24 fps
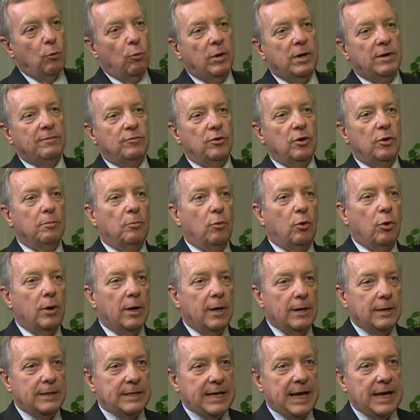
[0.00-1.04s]
One of your
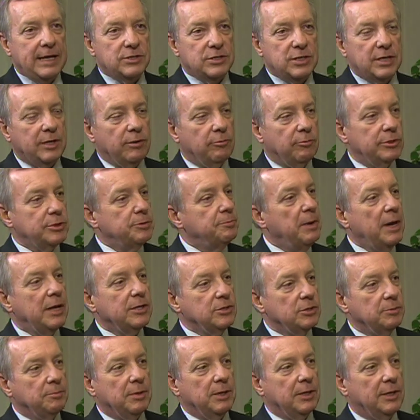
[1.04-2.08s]
more dazzling
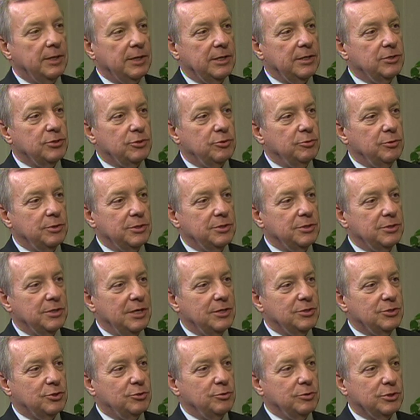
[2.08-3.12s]
responsibilities
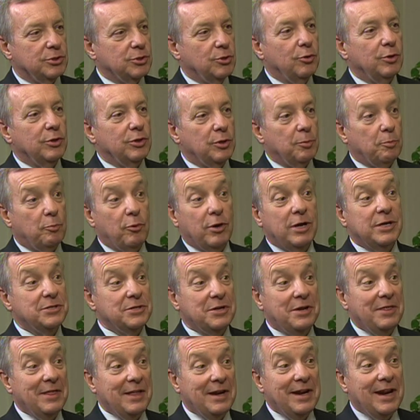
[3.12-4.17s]
is to escort the
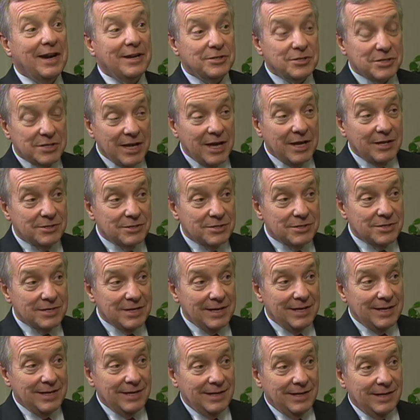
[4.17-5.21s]
President of the United States
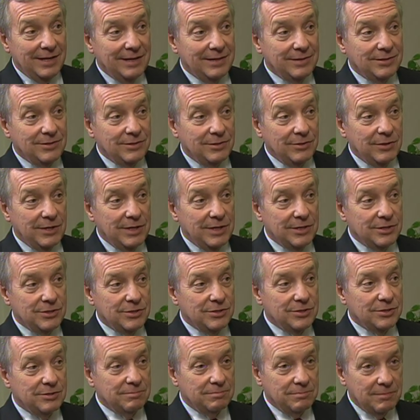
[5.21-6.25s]
into
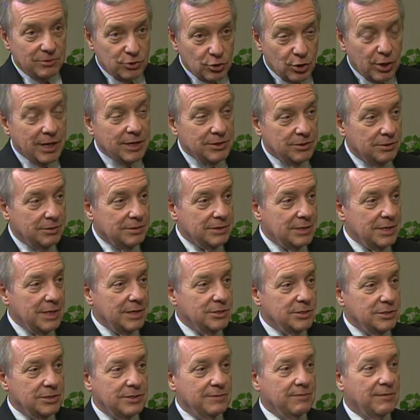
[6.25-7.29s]
his joint
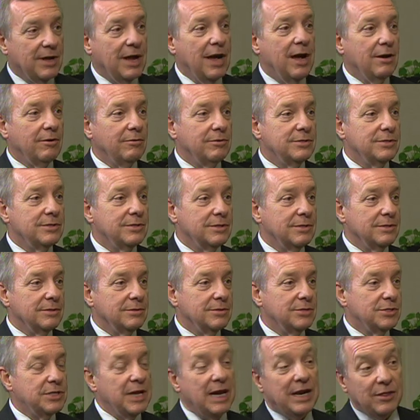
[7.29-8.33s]
sessions of Congress
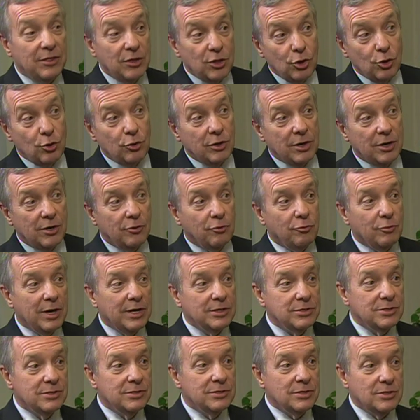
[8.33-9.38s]
and State of the Union
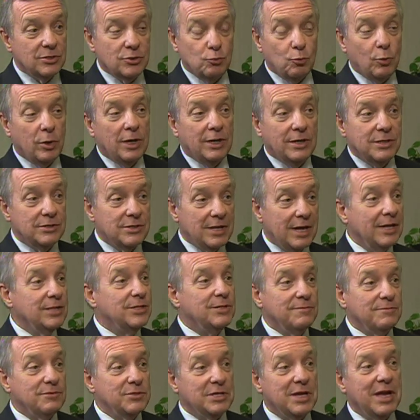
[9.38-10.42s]
addresses, as well as
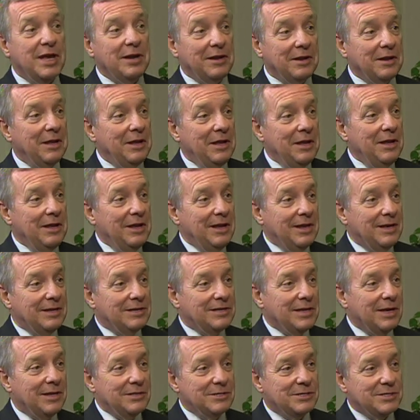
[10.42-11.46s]
heads of state.
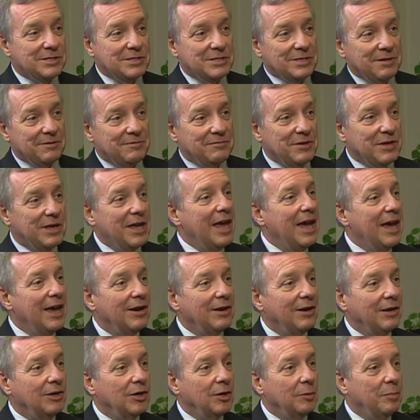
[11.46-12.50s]
Tell us, if you can,
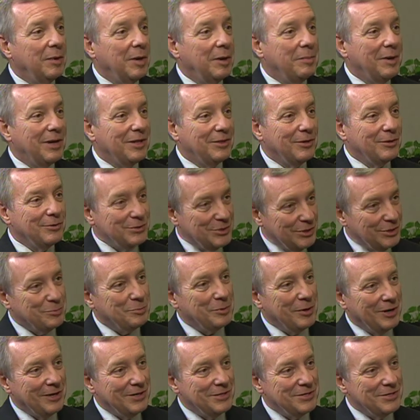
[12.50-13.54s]
a little bit about those
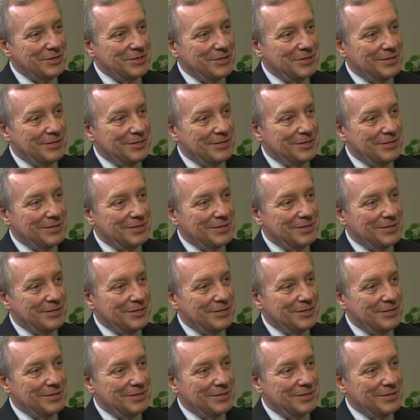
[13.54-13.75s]
experiences.